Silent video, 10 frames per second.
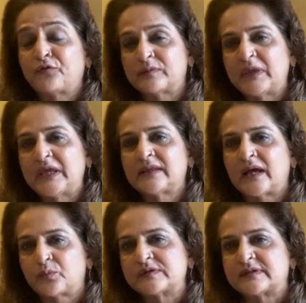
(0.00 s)
for me,
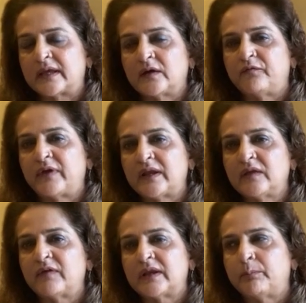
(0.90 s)
that was like a
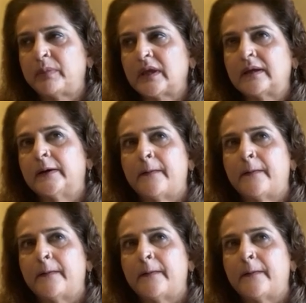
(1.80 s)
very, very big...